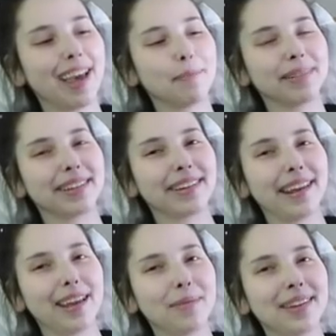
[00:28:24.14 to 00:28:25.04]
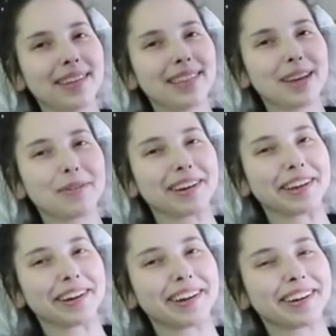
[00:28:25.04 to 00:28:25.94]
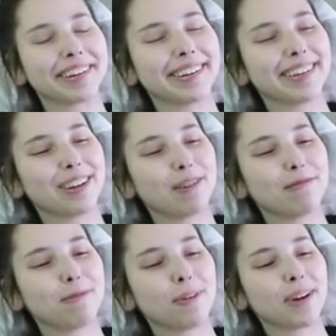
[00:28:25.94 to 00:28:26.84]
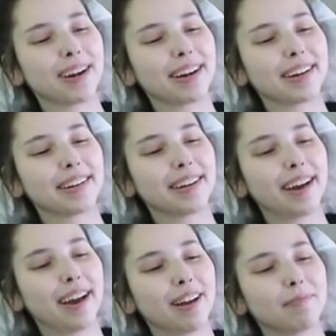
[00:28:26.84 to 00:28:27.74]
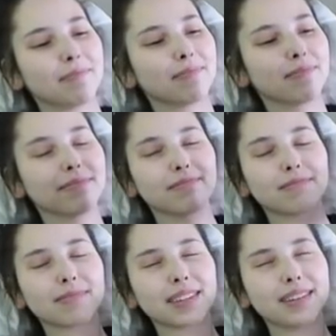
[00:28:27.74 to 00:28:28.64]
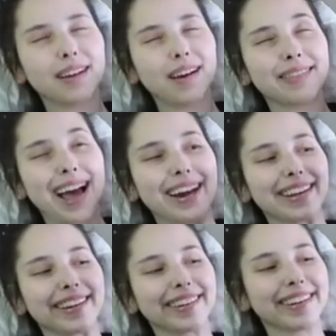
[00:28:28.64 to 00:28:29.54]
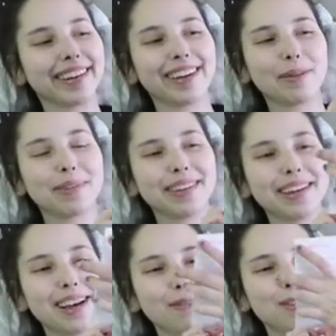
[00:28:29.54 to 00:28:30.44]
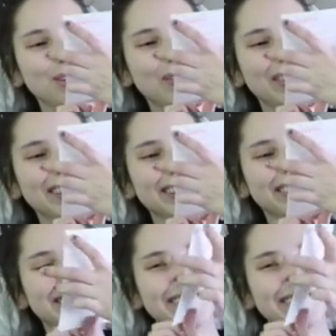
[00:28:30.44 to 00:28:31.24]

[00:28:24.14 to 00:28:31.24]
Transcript: Emily, and Amy. They were here for um, Aladdin. Look at how cute this is.